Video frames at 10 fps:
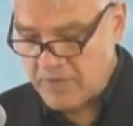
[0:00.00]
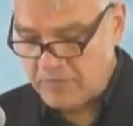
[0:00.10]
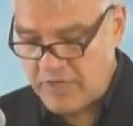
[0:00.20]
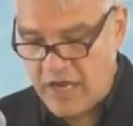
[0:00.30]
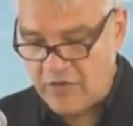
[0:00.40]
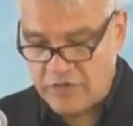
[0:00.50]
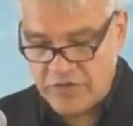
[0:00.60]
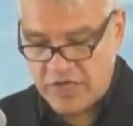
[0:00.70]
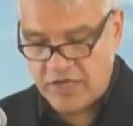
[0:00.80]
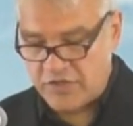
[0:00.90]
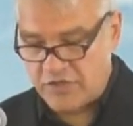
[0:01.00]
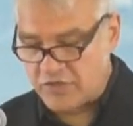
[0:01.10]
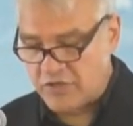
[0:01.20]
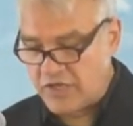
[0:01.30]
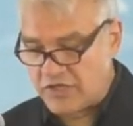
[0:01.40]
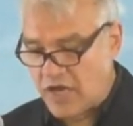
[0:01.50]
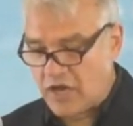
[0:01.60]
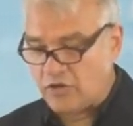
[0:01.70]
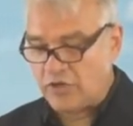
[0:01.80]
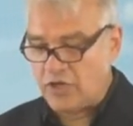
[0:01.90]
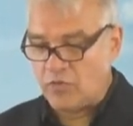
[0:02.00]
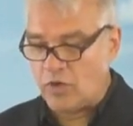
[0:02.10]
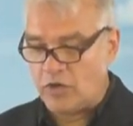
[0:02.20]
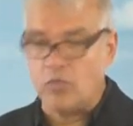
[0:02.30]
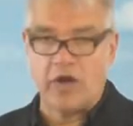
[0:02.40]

And Calvin says it's not only in one